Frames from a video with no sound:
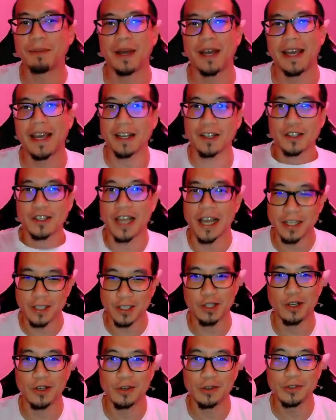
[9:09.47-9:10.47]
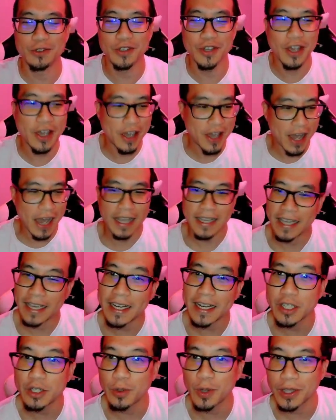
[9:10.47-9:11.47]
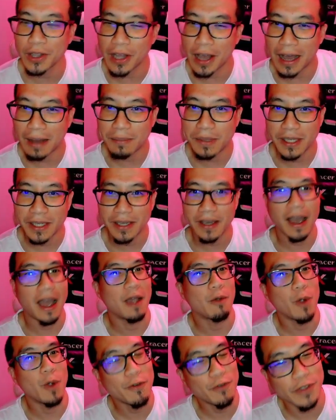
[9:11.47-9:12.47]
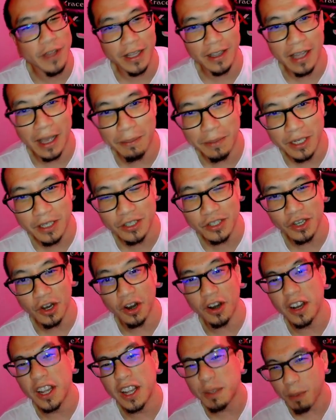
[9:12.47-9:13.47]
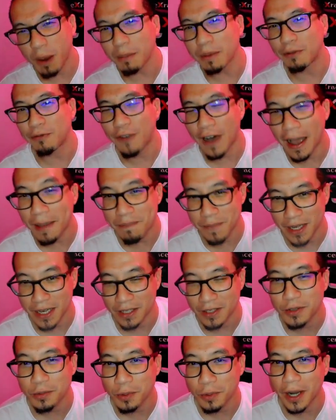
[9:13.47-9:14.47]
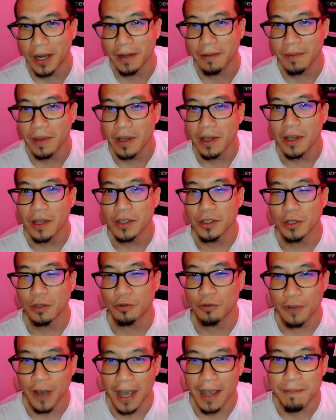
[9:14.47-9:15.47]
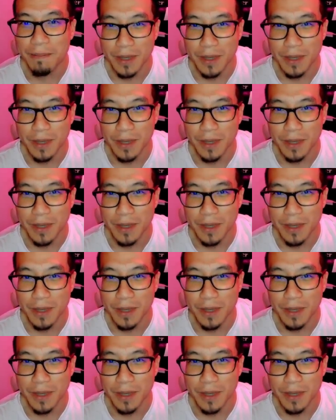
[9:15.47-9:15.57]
my exercise clothes, I get into a lobby, I wait for that lobby to start. It's probably 5 minutes, right? So 5